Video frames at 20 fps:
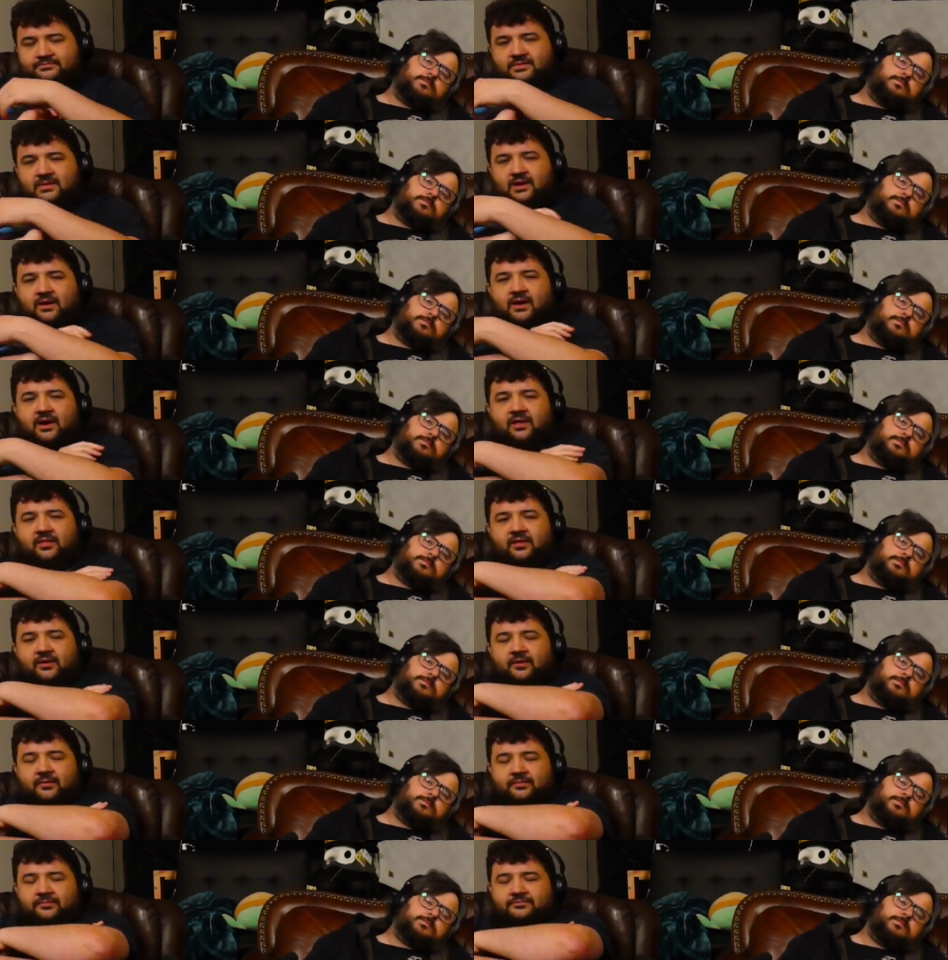Speaker 1: All right,
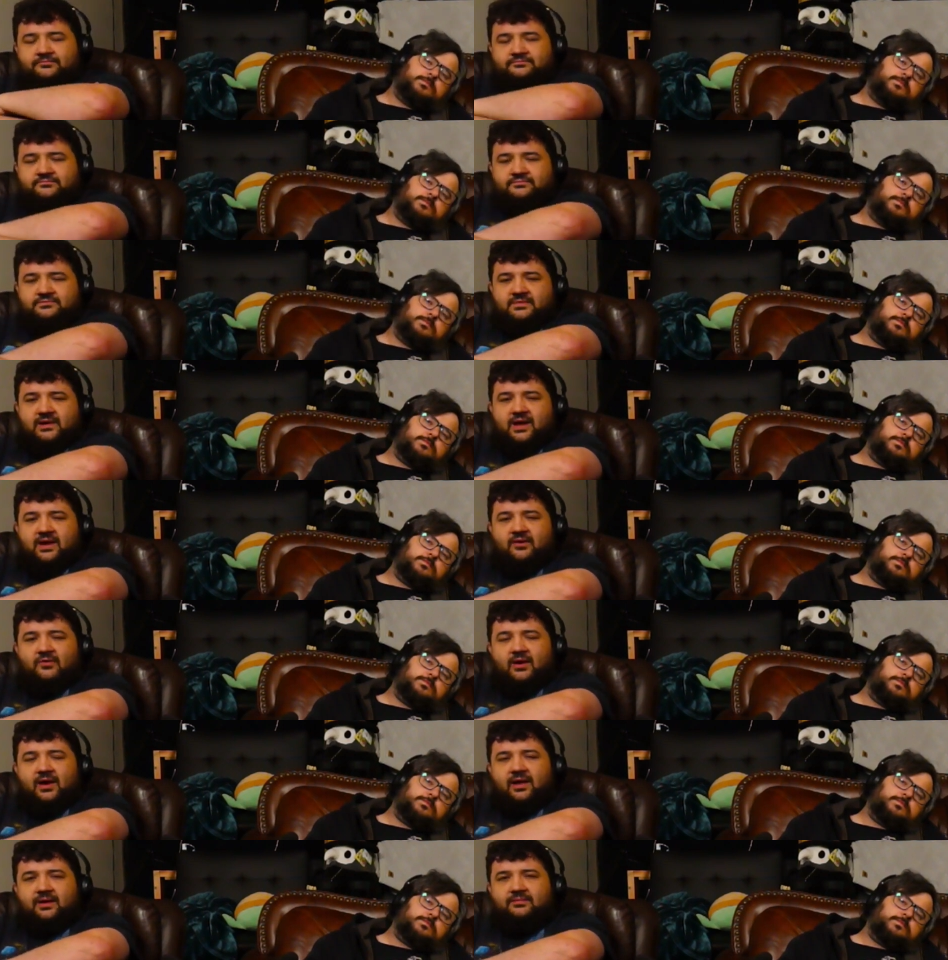though.
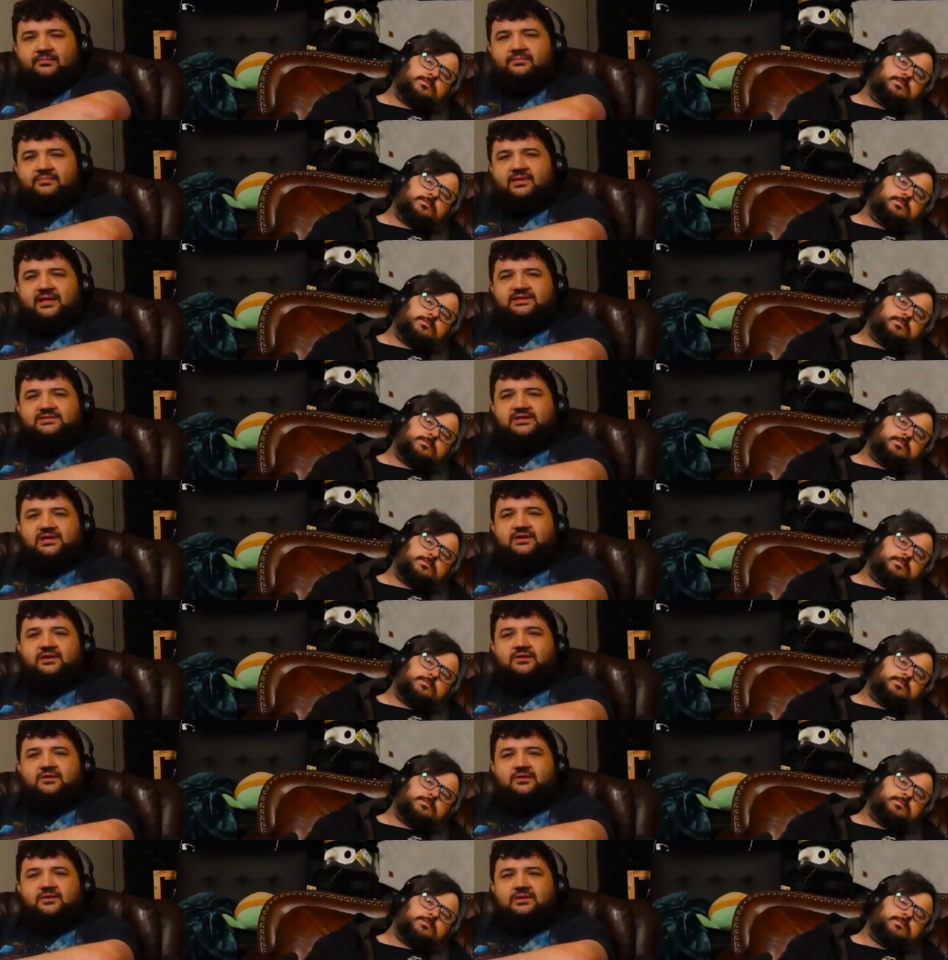Anyway, that's
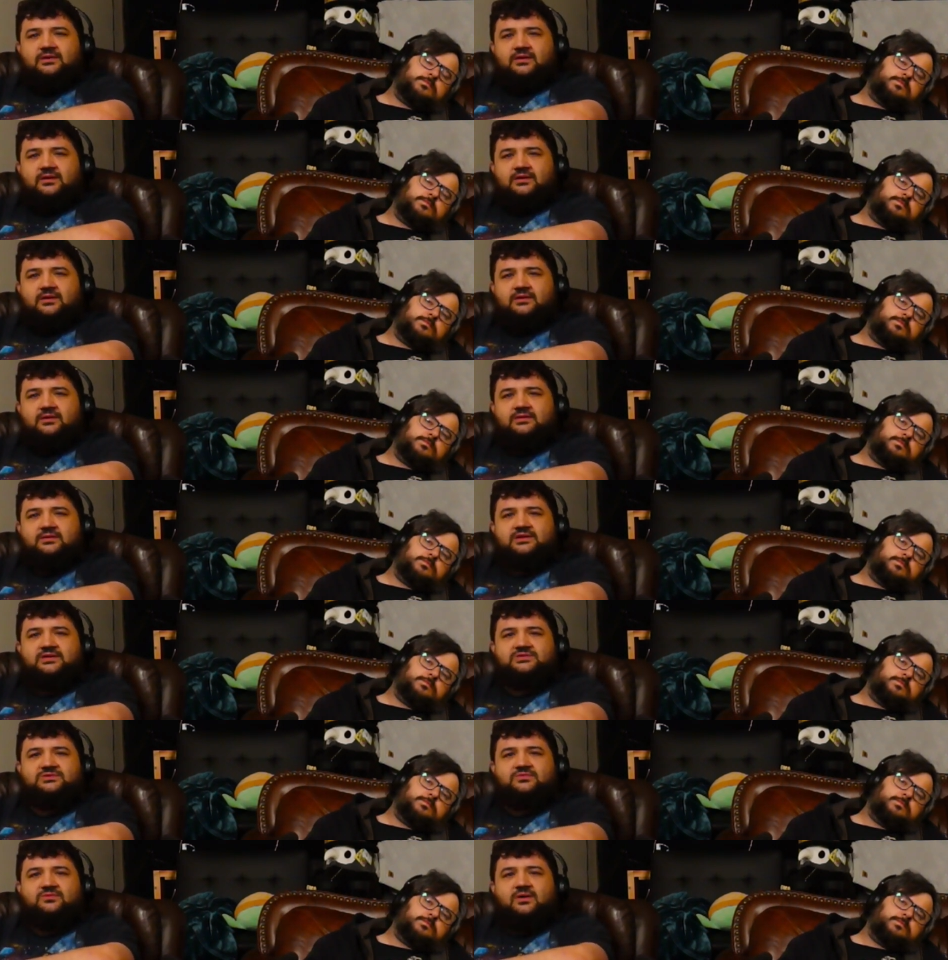going to do it.
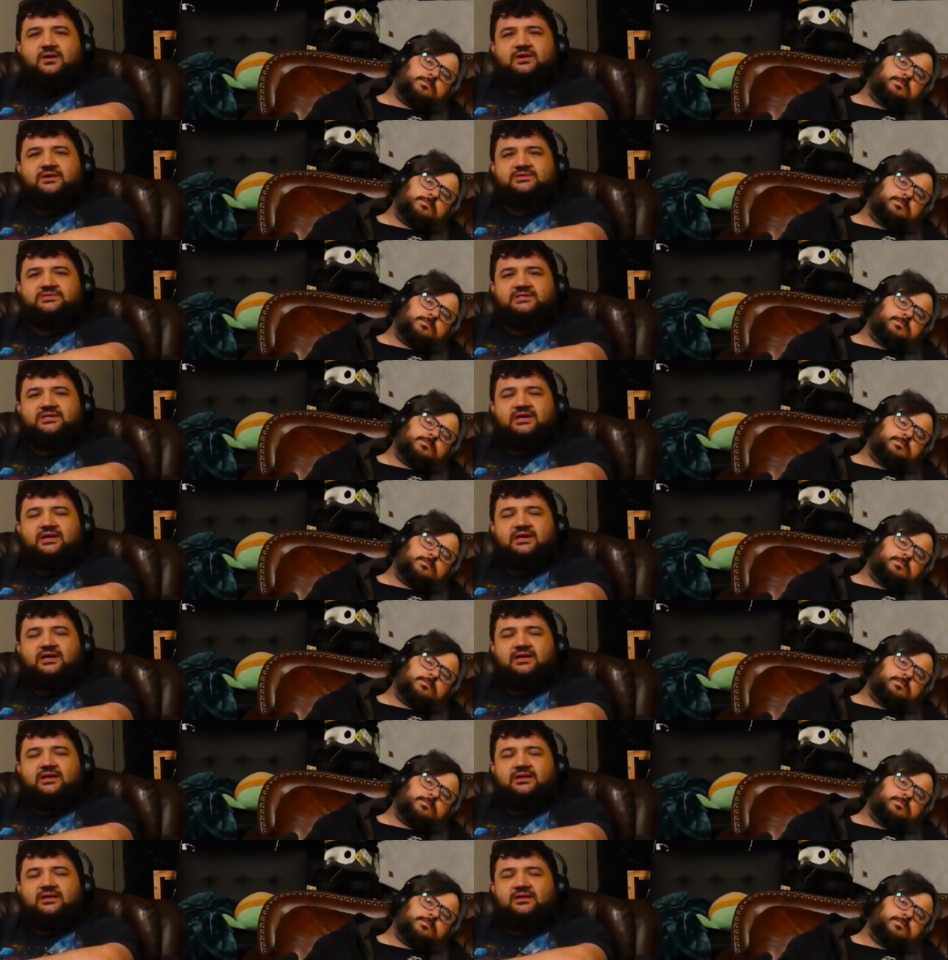This was
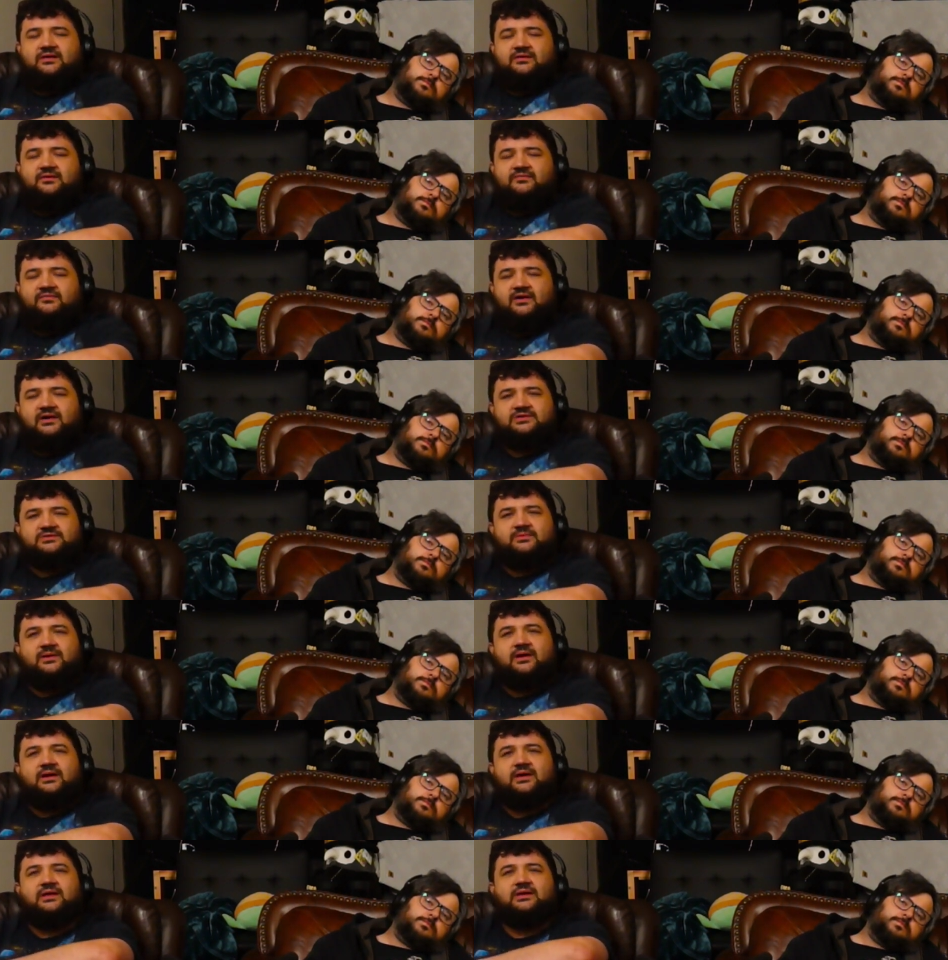Vox
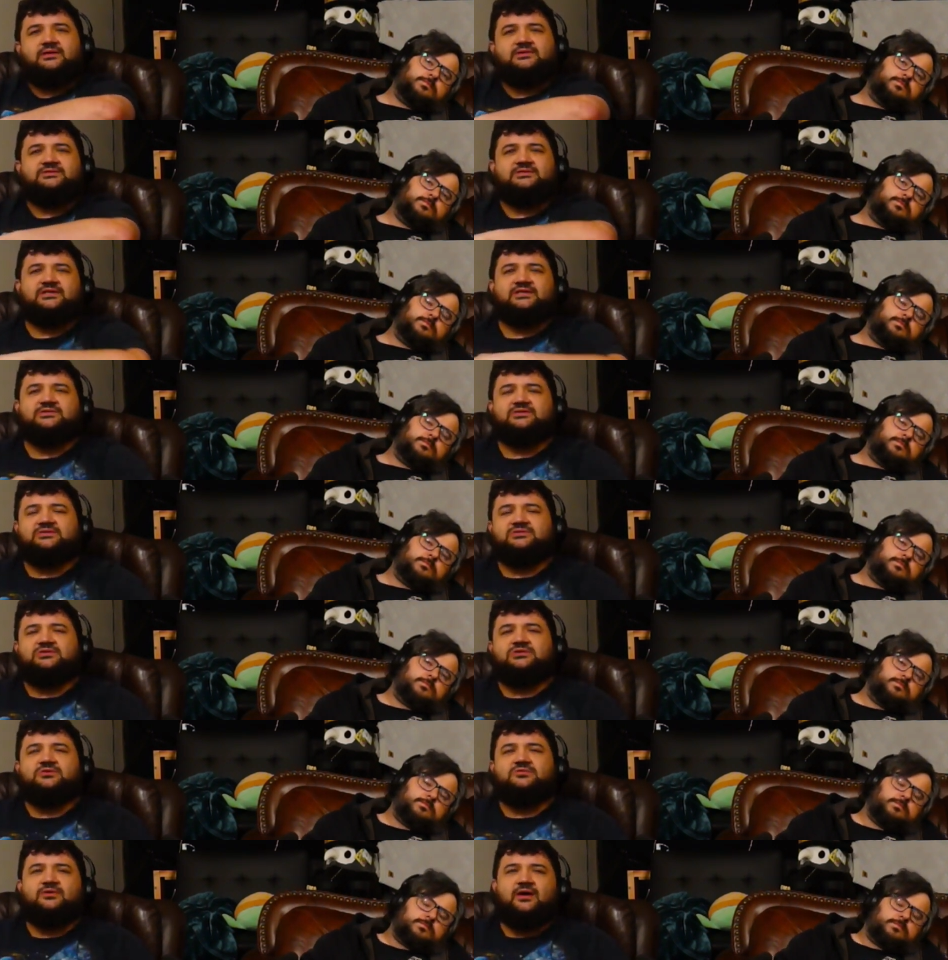Machina, Season
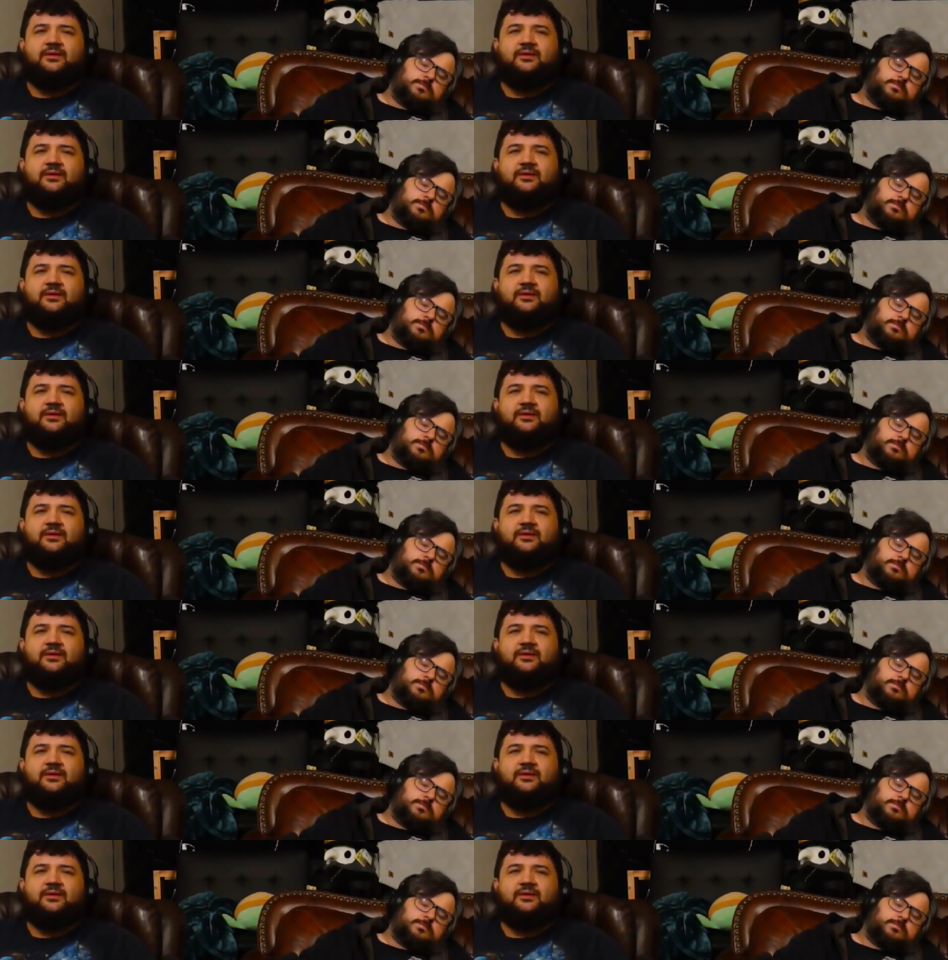2,